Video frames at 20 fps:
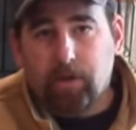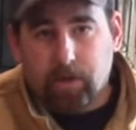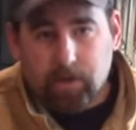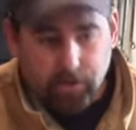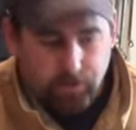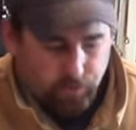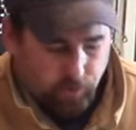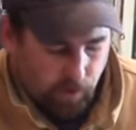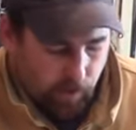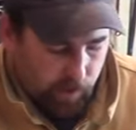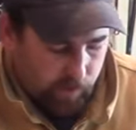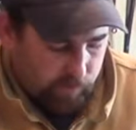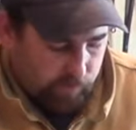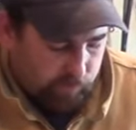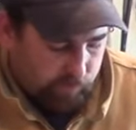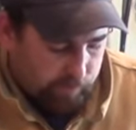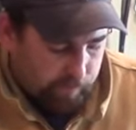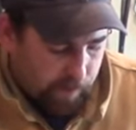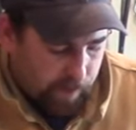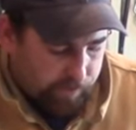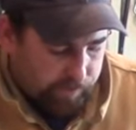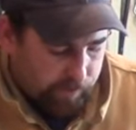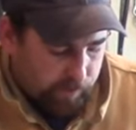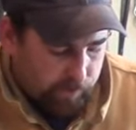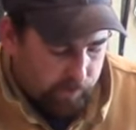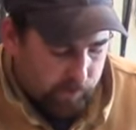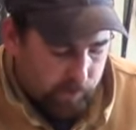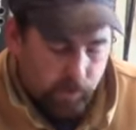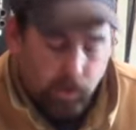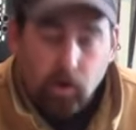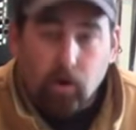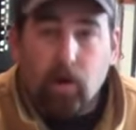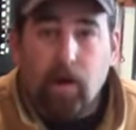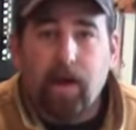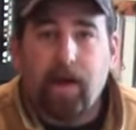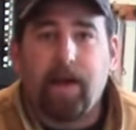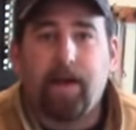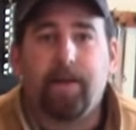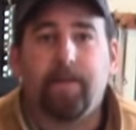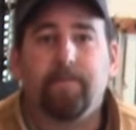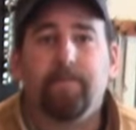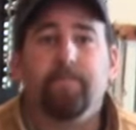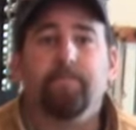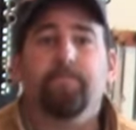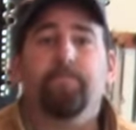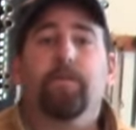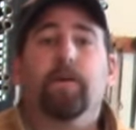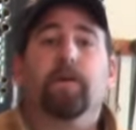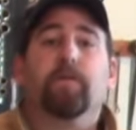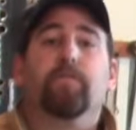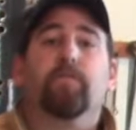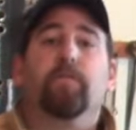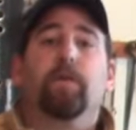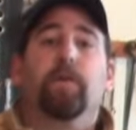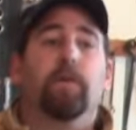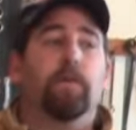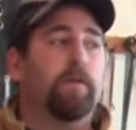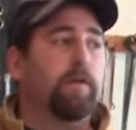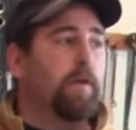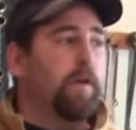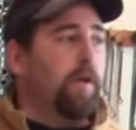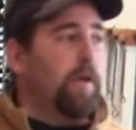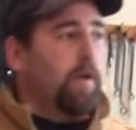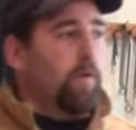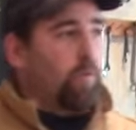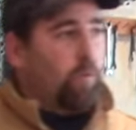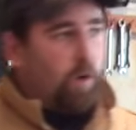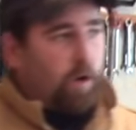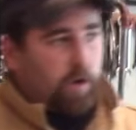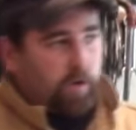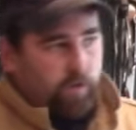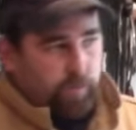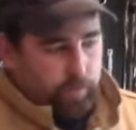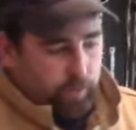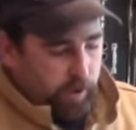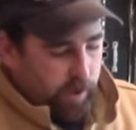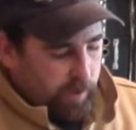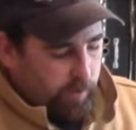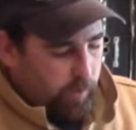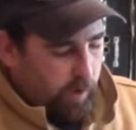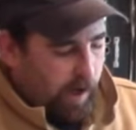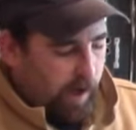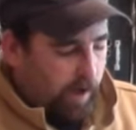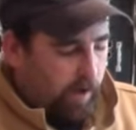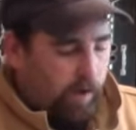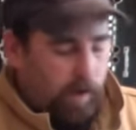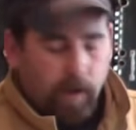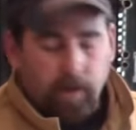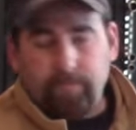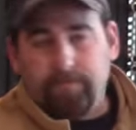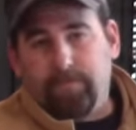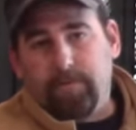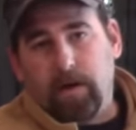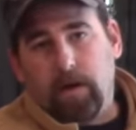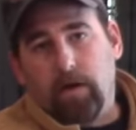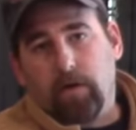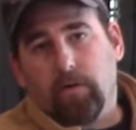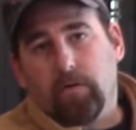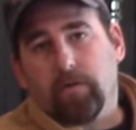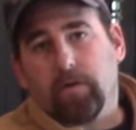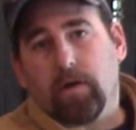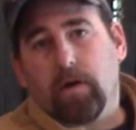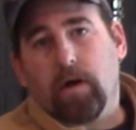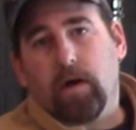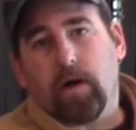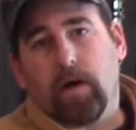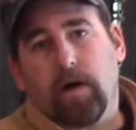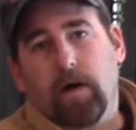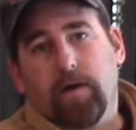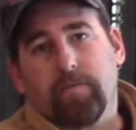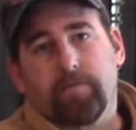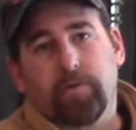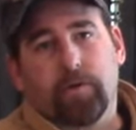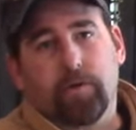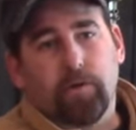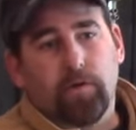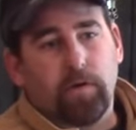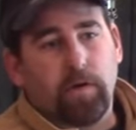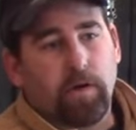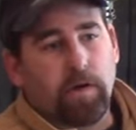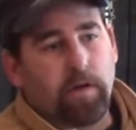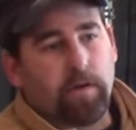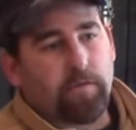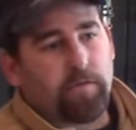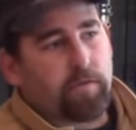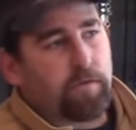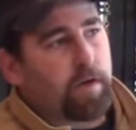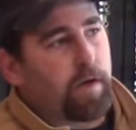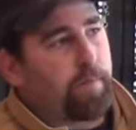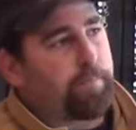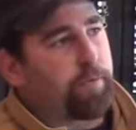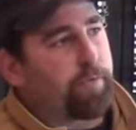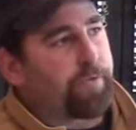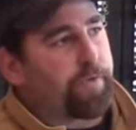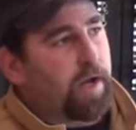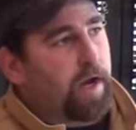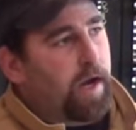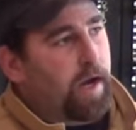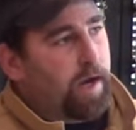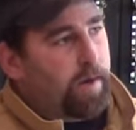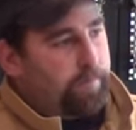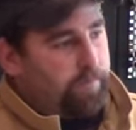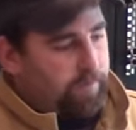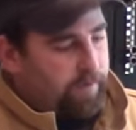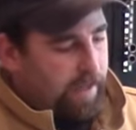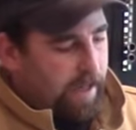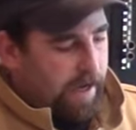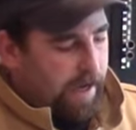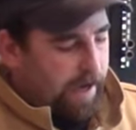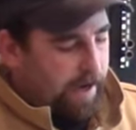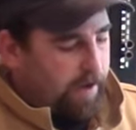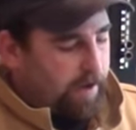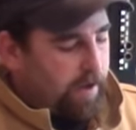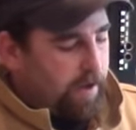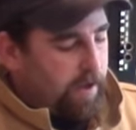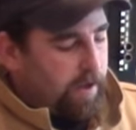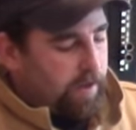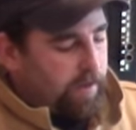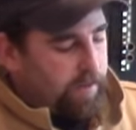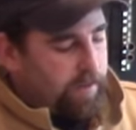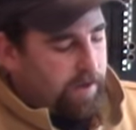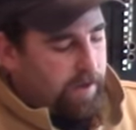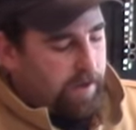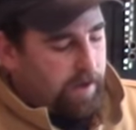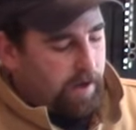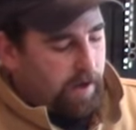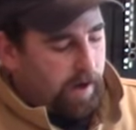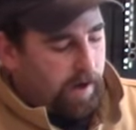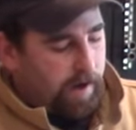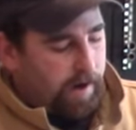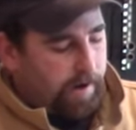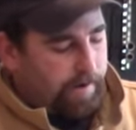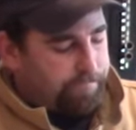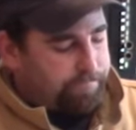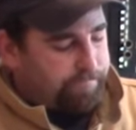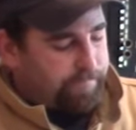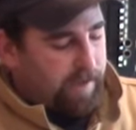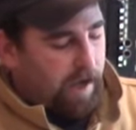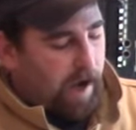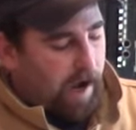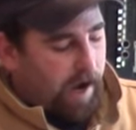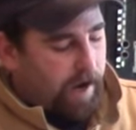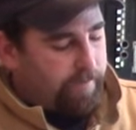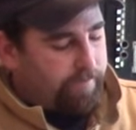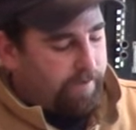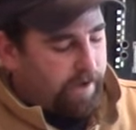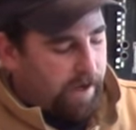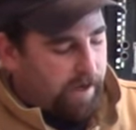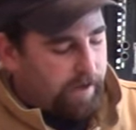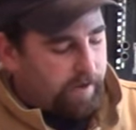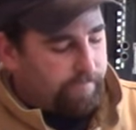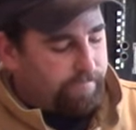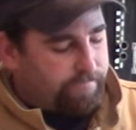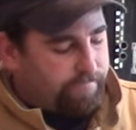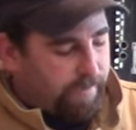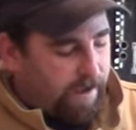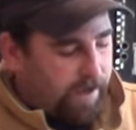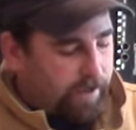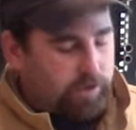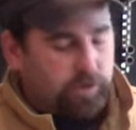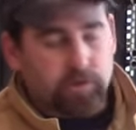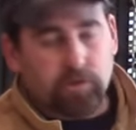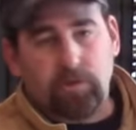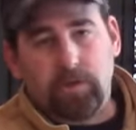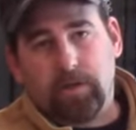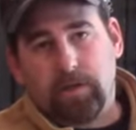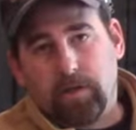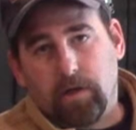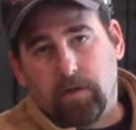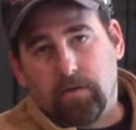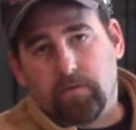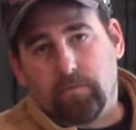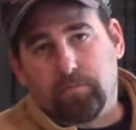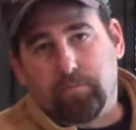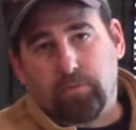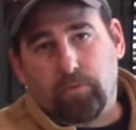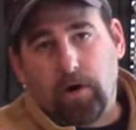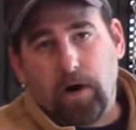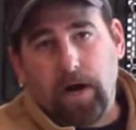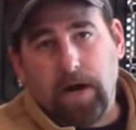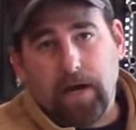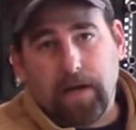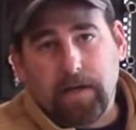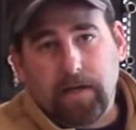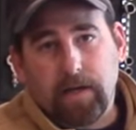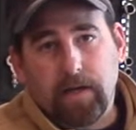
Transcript: you could try this method to go ahead and fix it. Works pretty well. I've found uh, after doing this a couple times that the uh, Tyvek eventually does break,